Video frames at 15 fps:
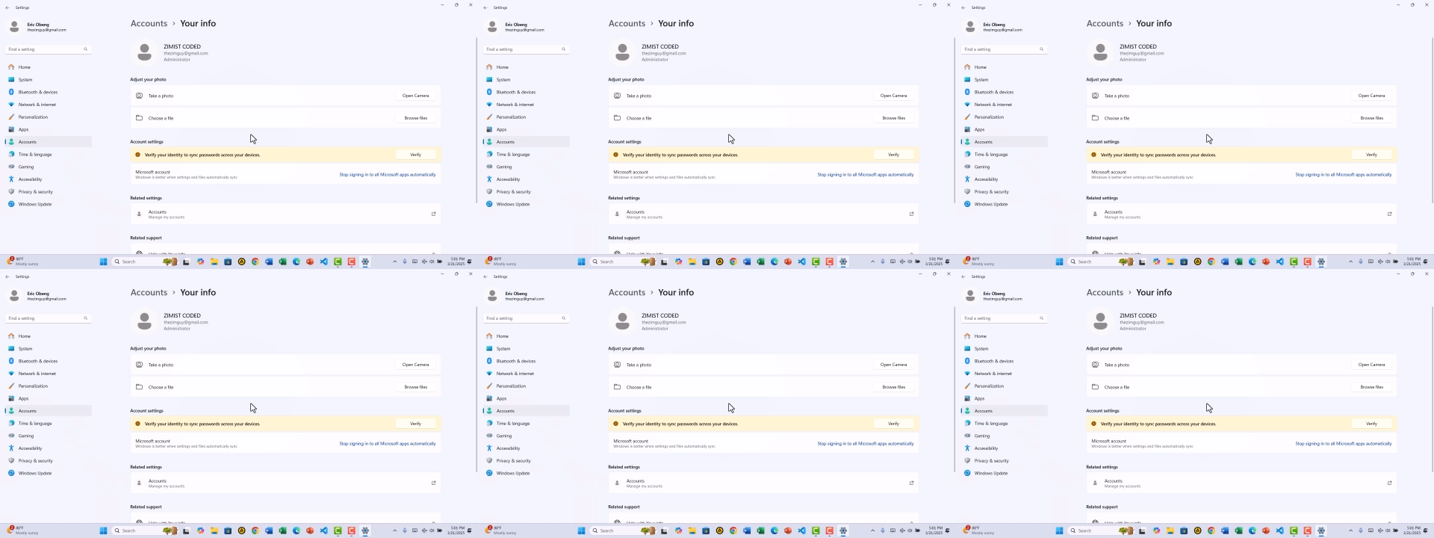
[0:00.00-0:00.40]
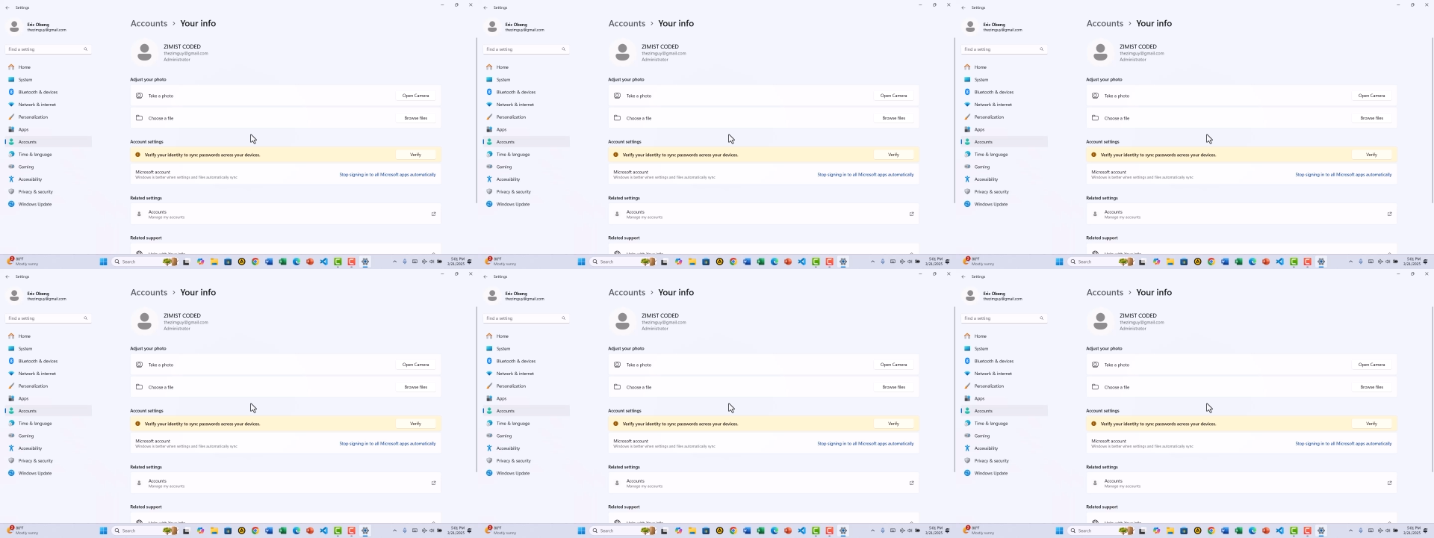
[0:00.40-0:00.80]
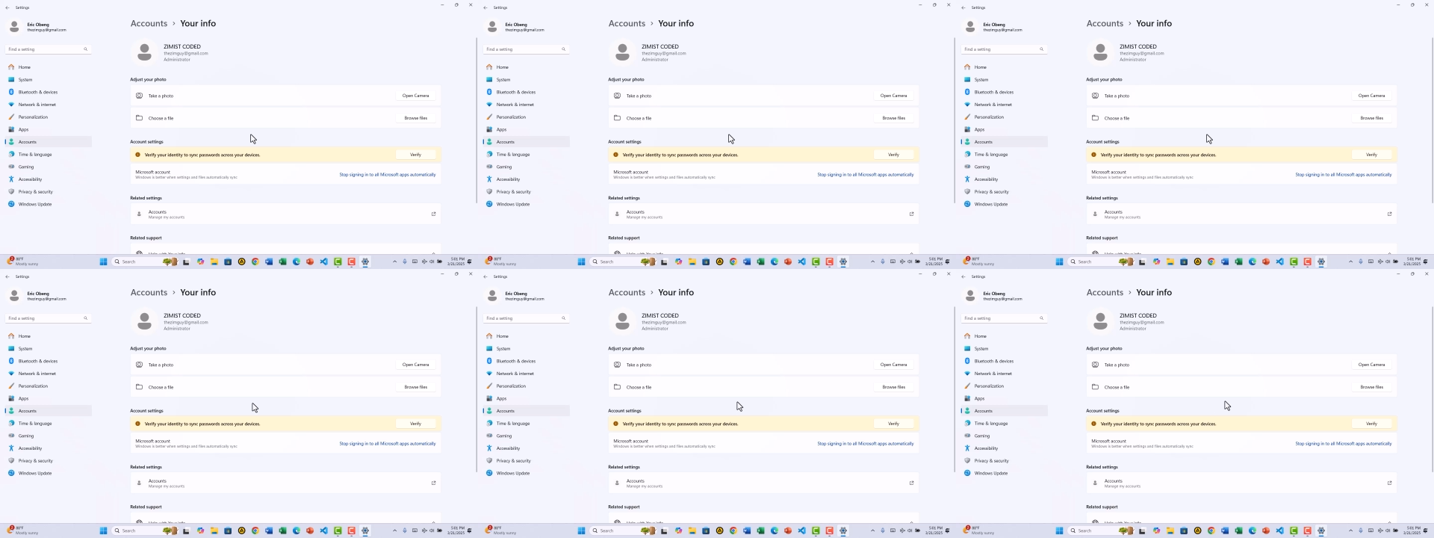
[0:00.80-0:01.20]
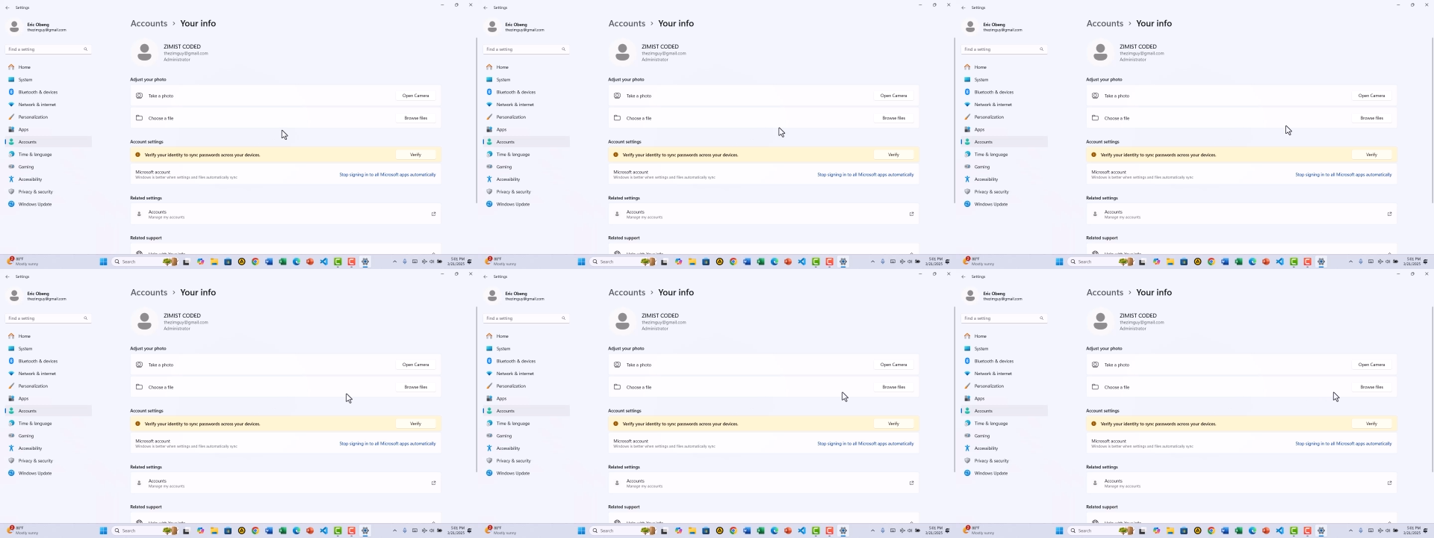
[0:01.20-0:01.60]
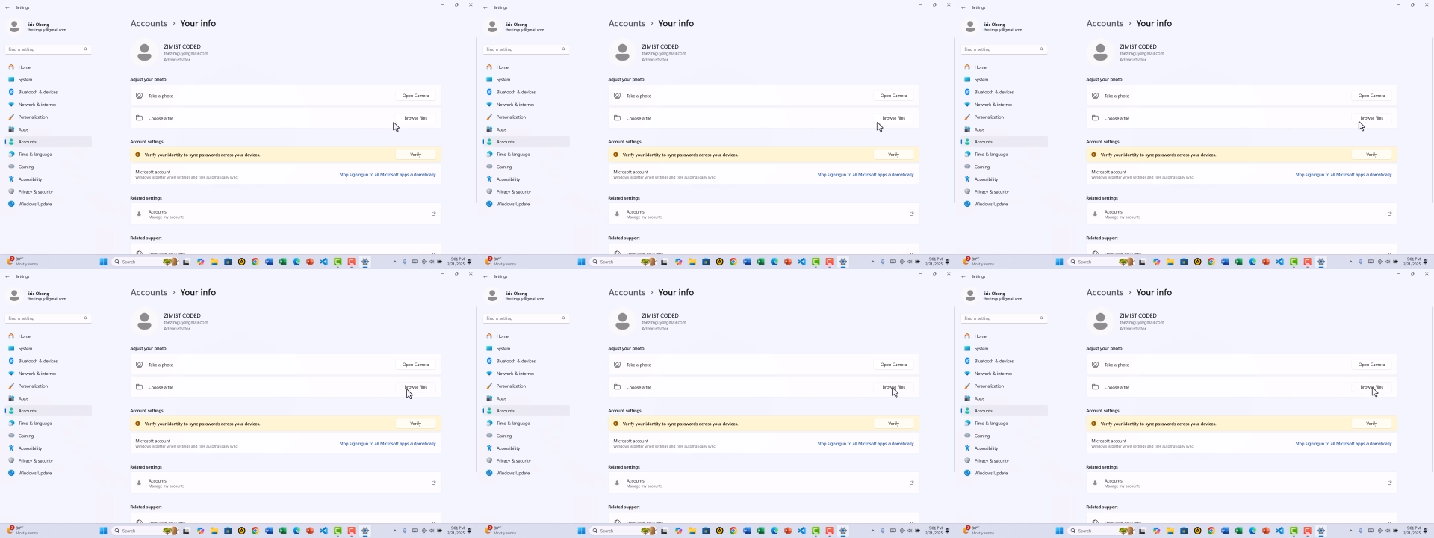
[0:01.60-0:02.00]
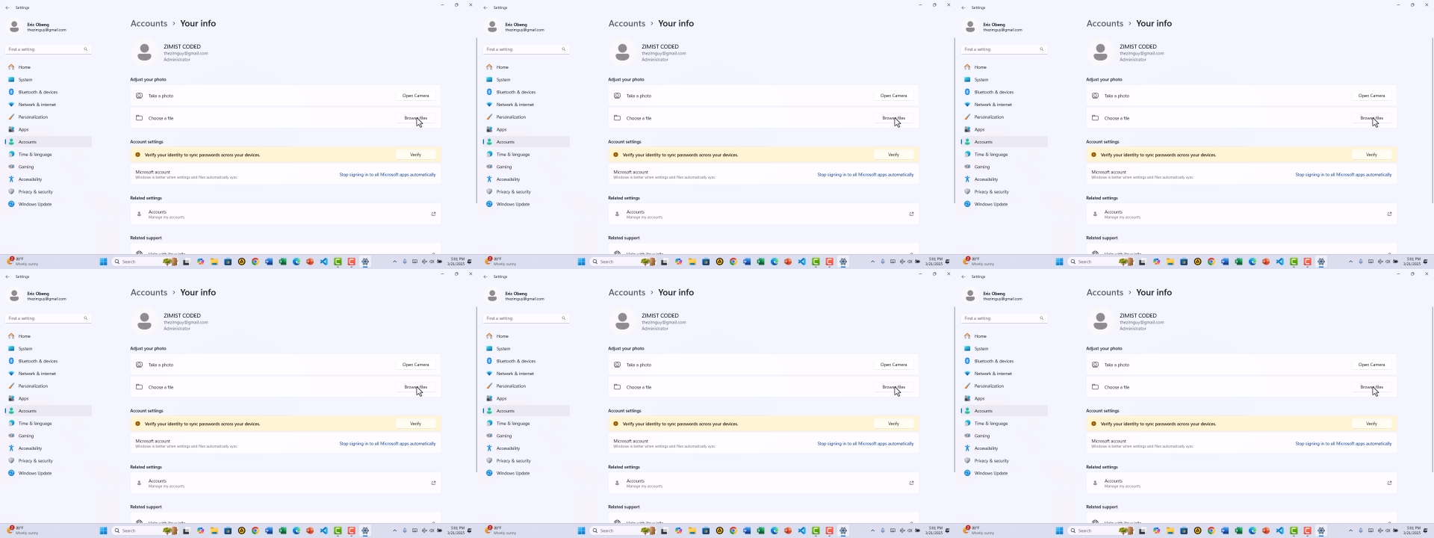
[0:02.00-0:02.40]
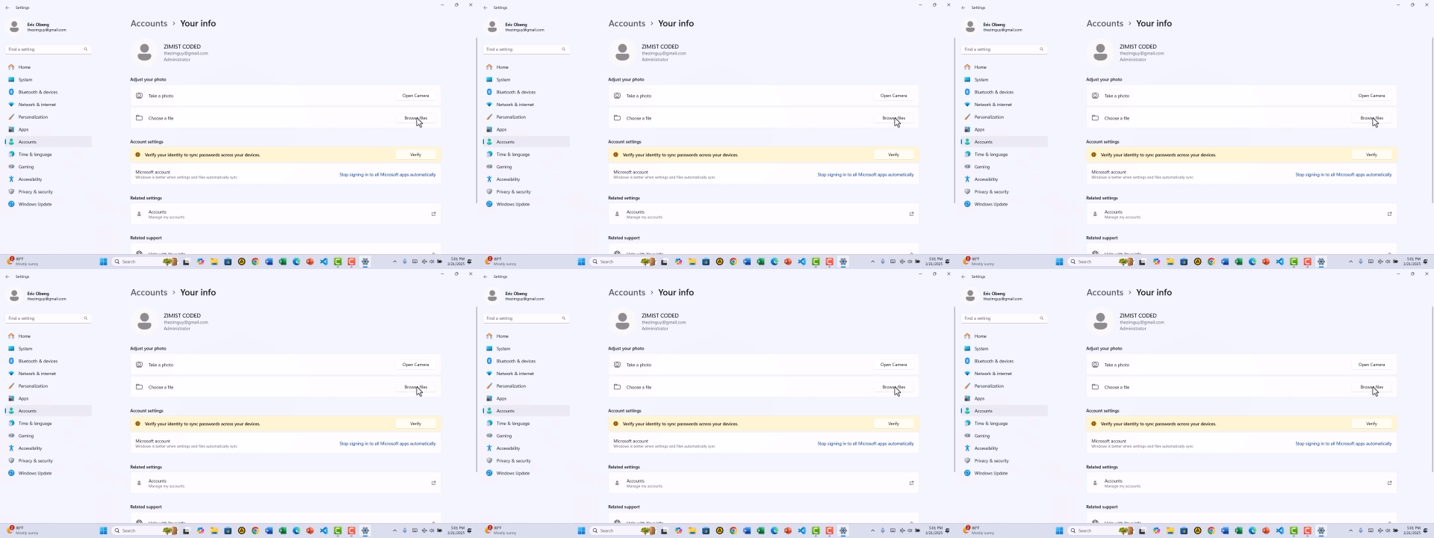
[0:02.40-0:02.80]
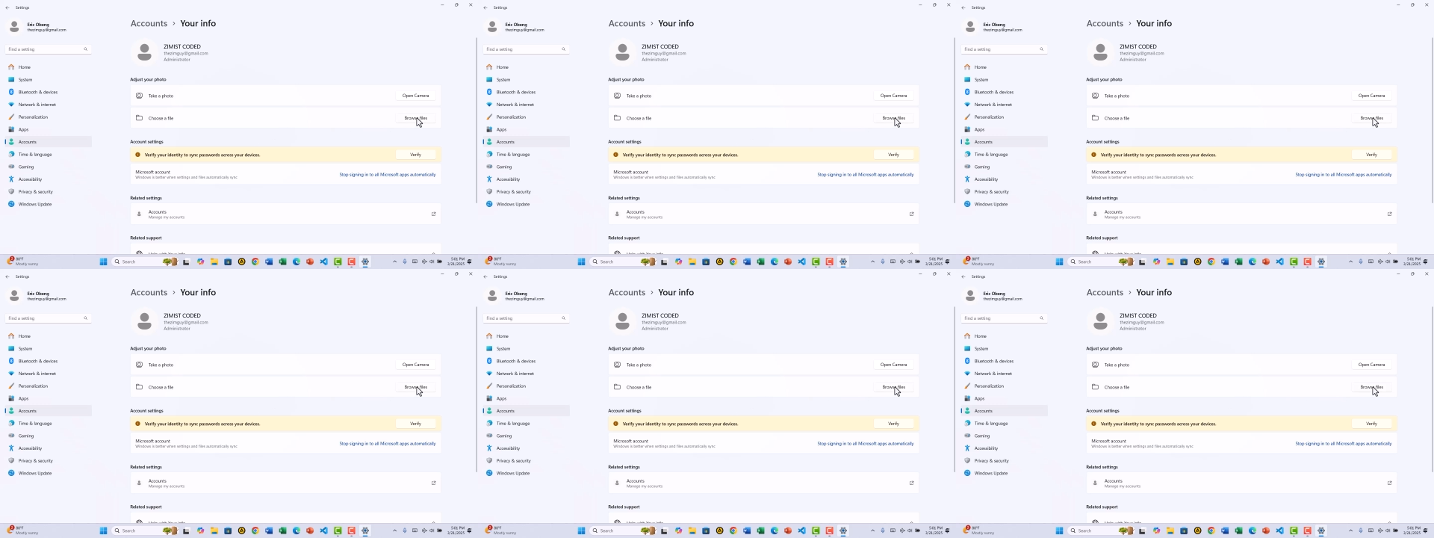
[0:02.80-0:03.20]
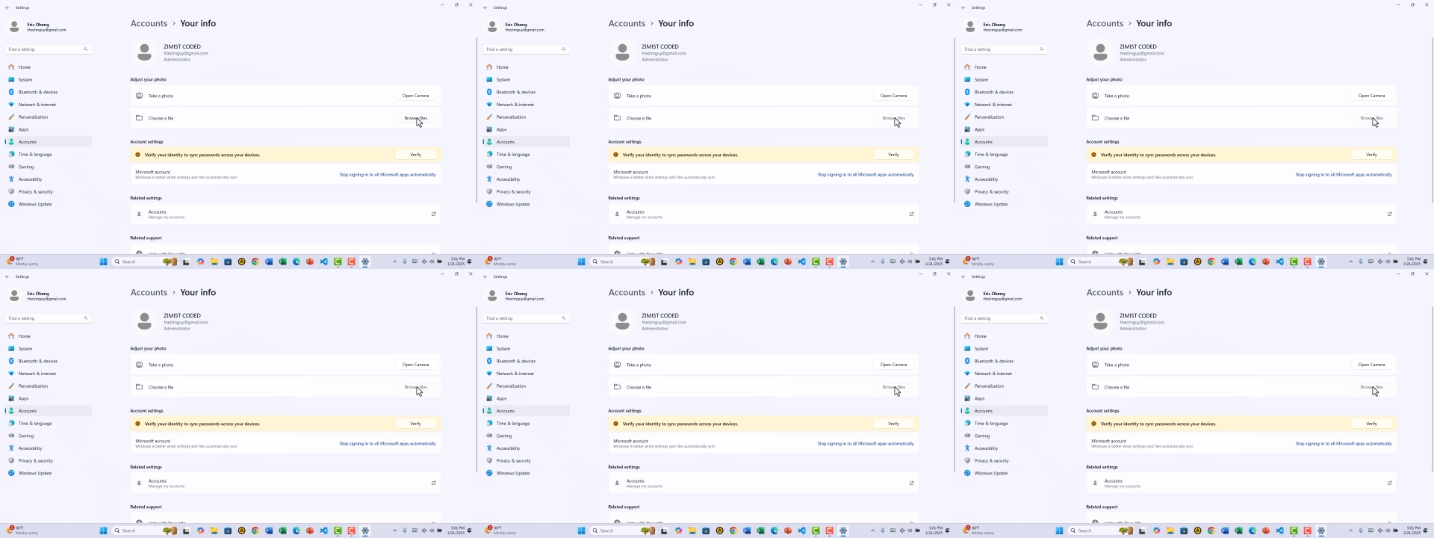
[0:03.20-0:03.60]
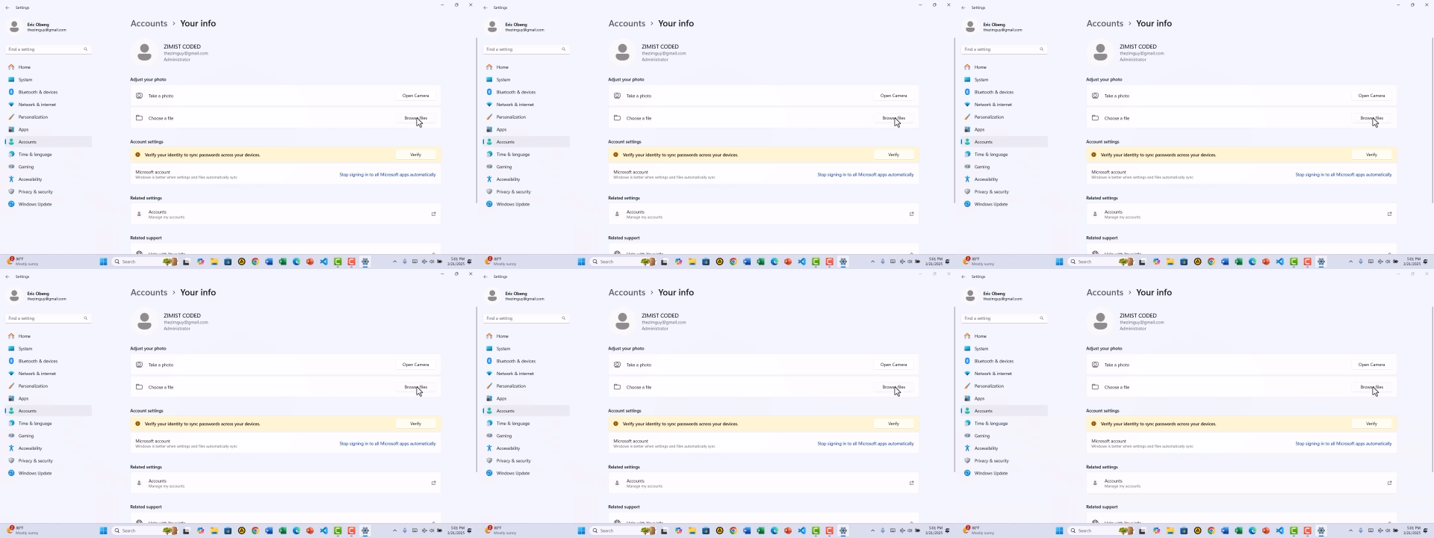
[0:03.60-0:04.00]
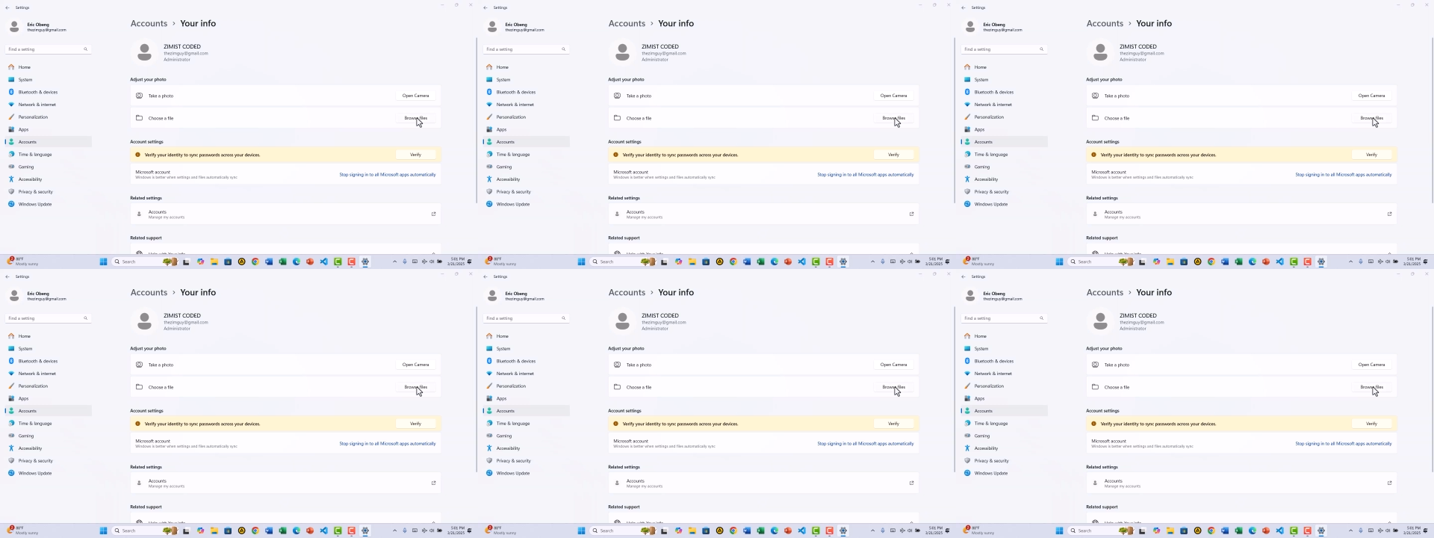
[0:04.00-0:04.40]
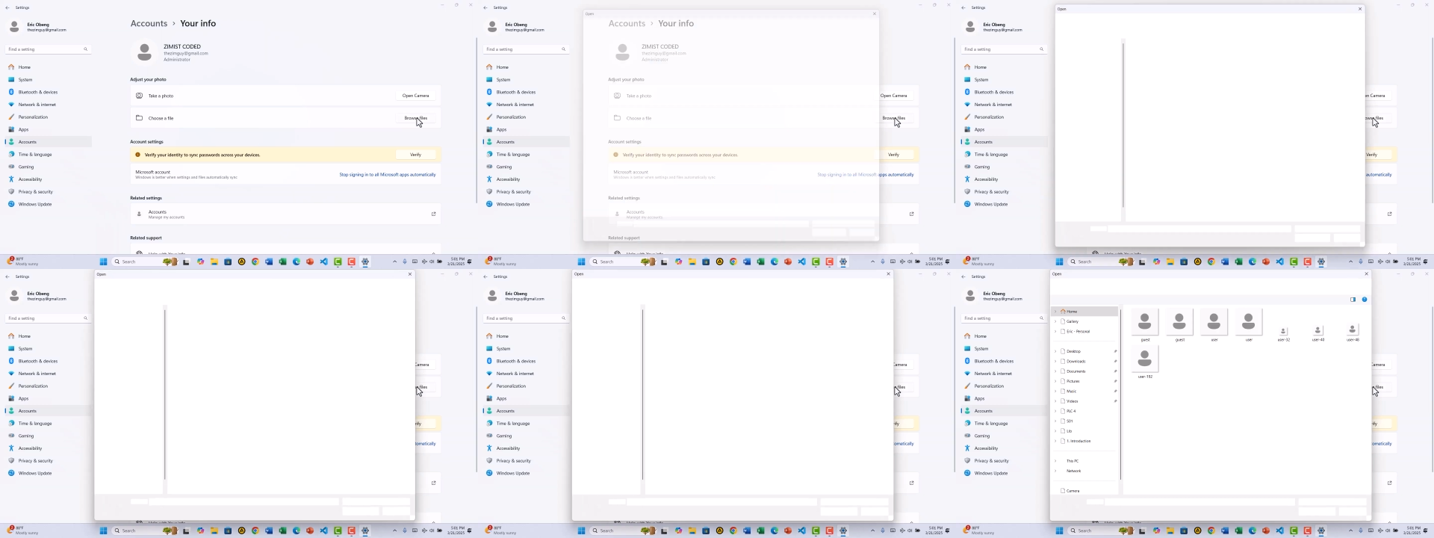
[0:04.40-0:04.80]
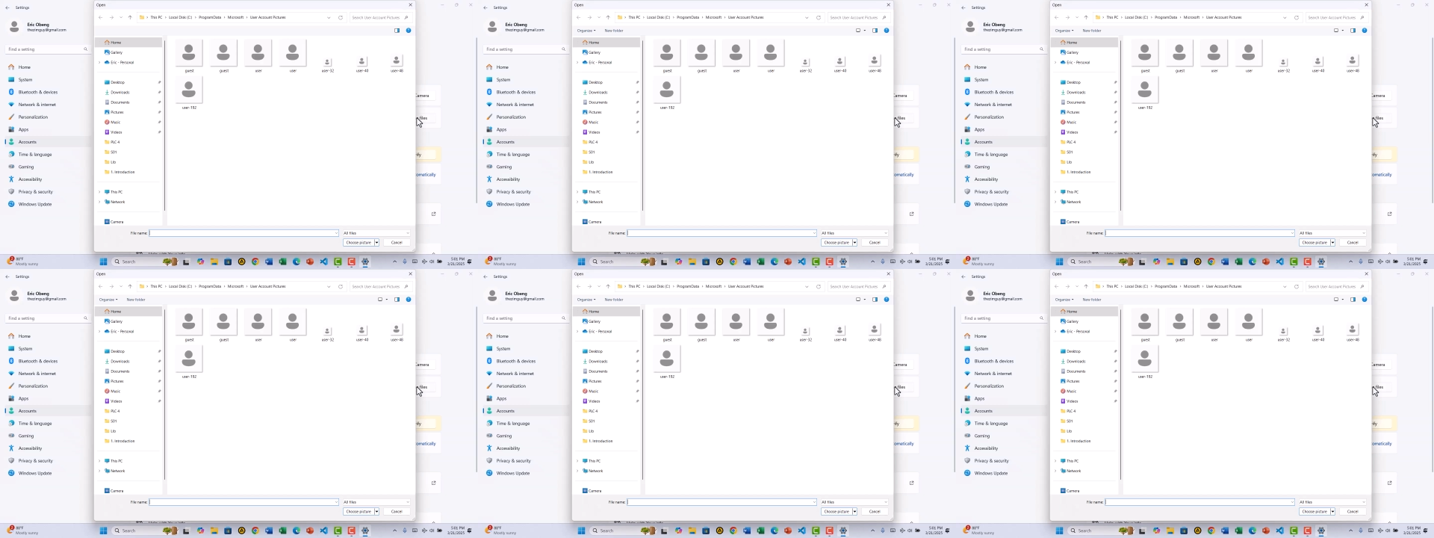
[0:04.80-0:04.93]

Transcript: (no speaker visible)